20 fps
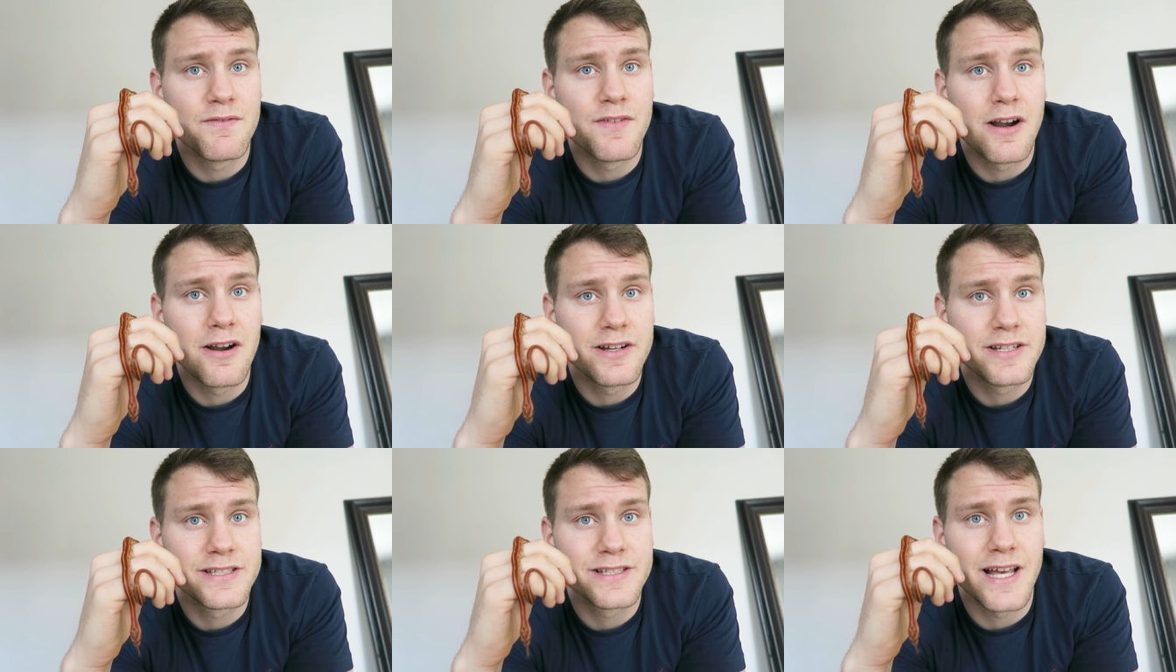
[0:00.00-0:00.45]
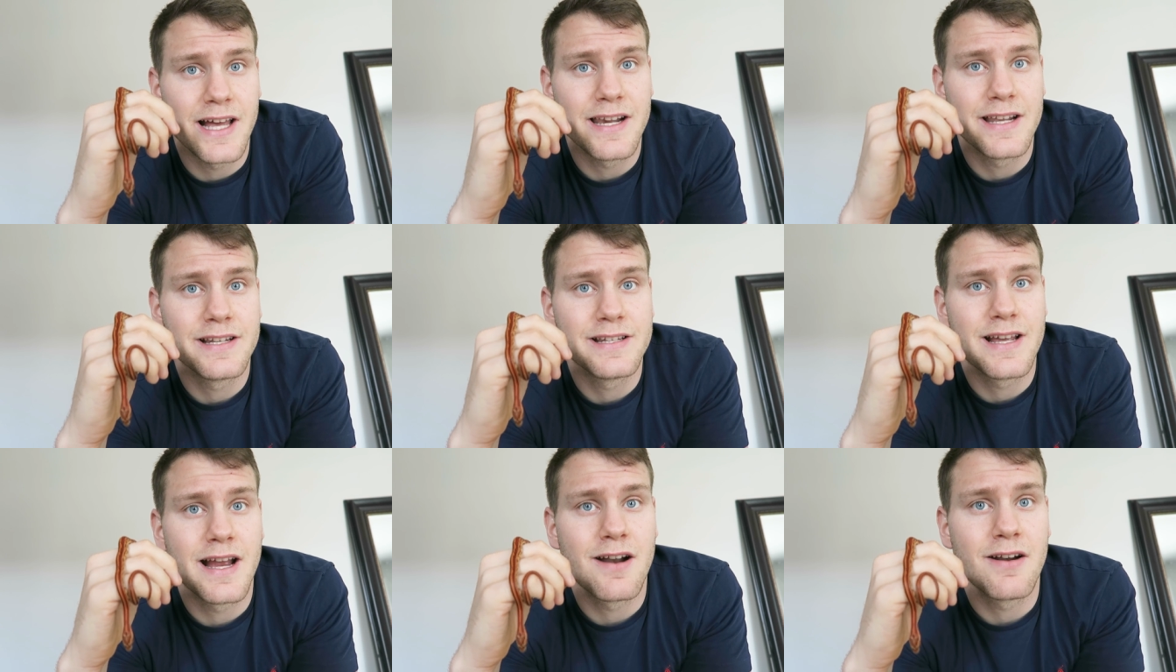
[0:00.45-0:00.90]
They're very
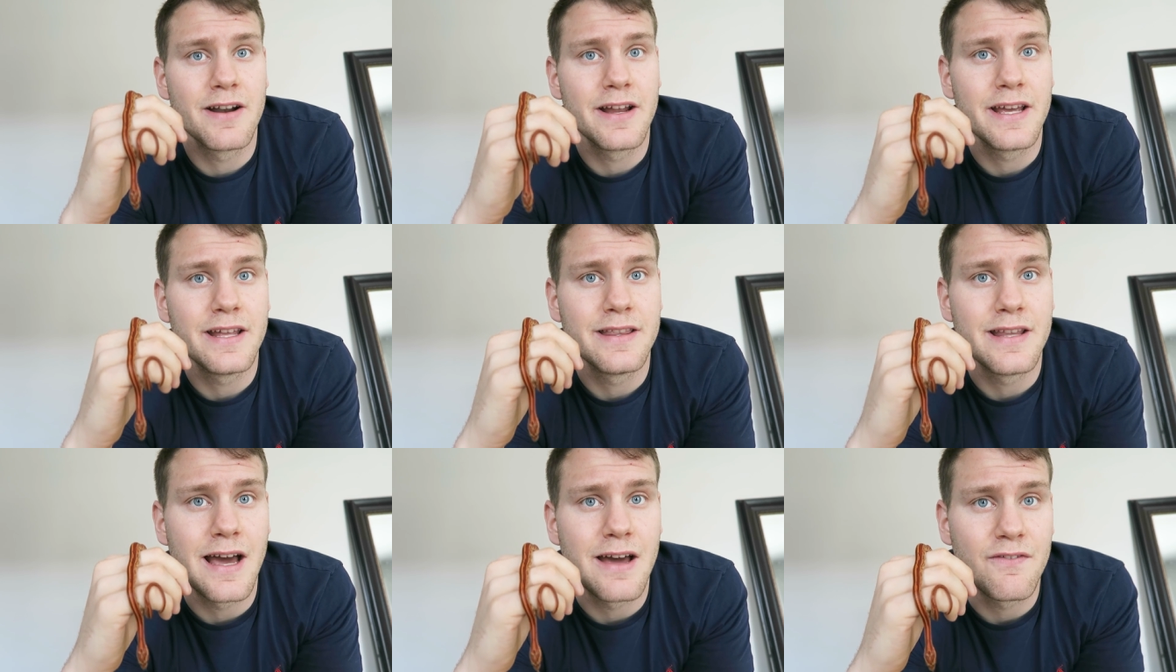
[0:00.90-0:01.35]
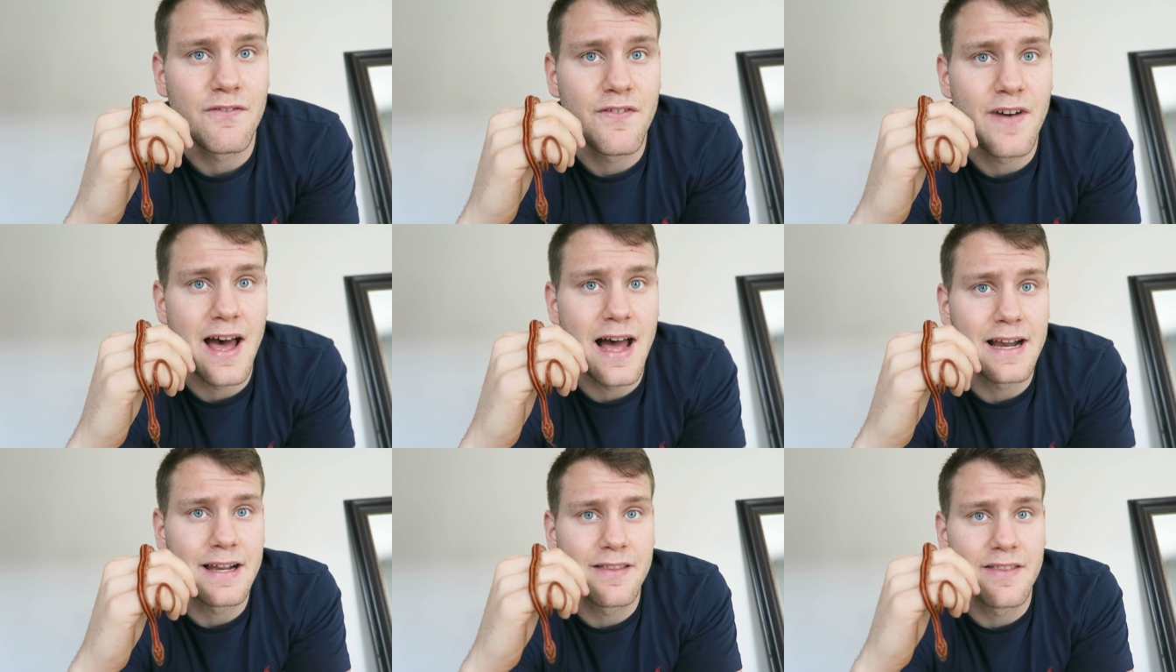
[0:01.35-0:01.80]
sedentary in that
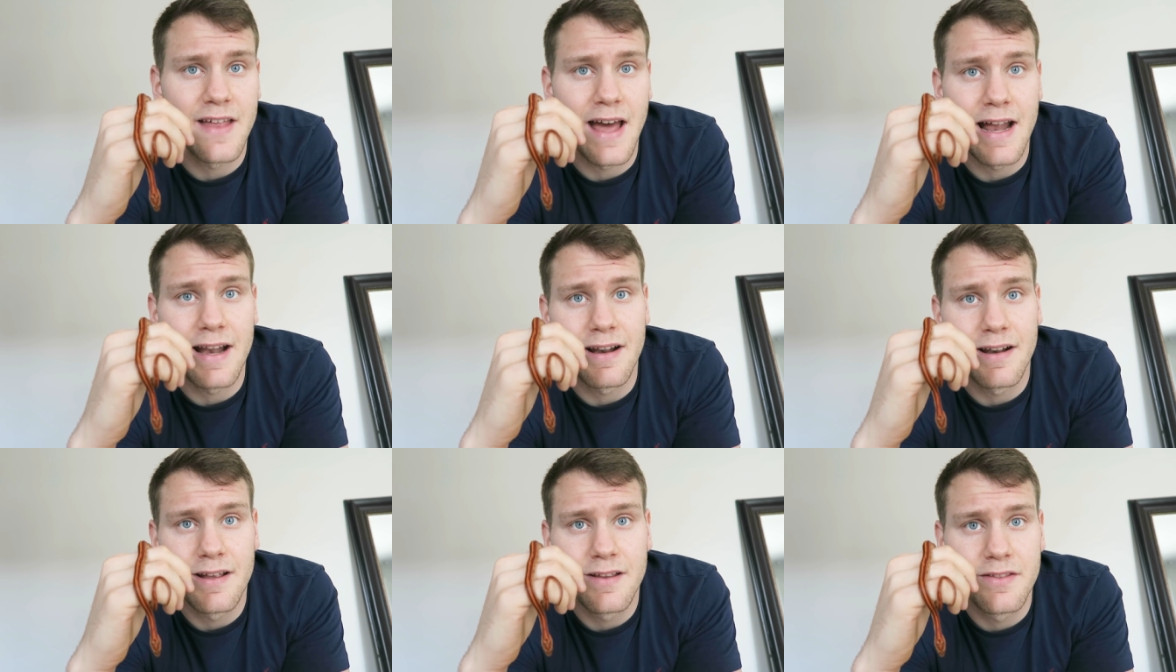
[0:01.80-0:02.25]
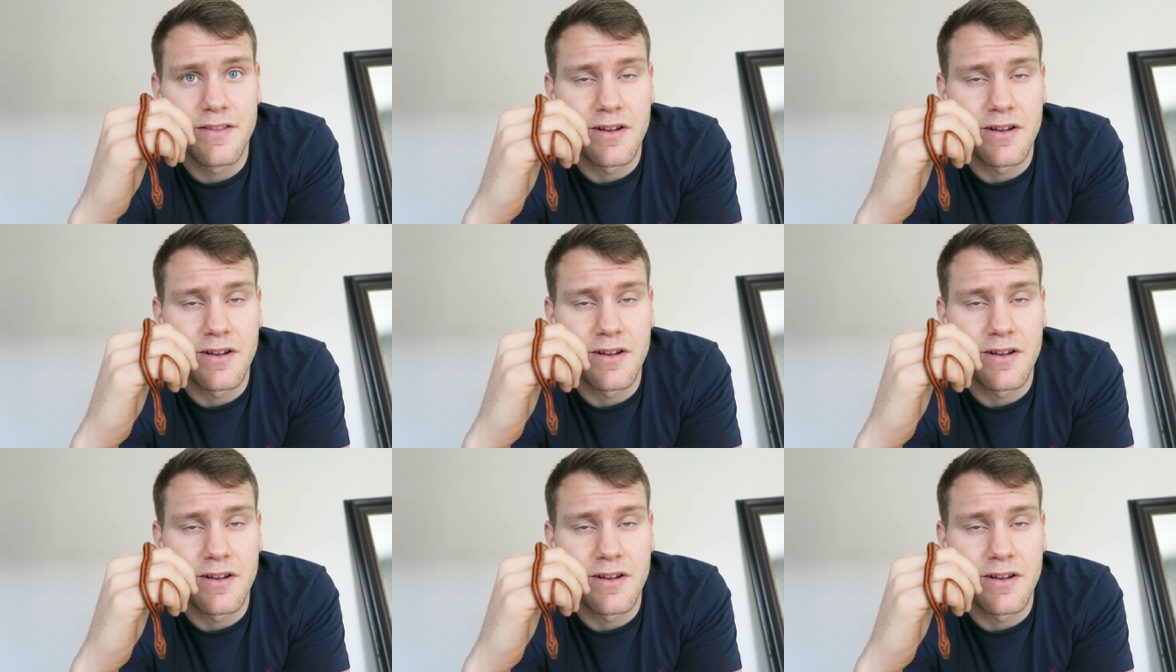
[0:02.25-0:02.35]
fact that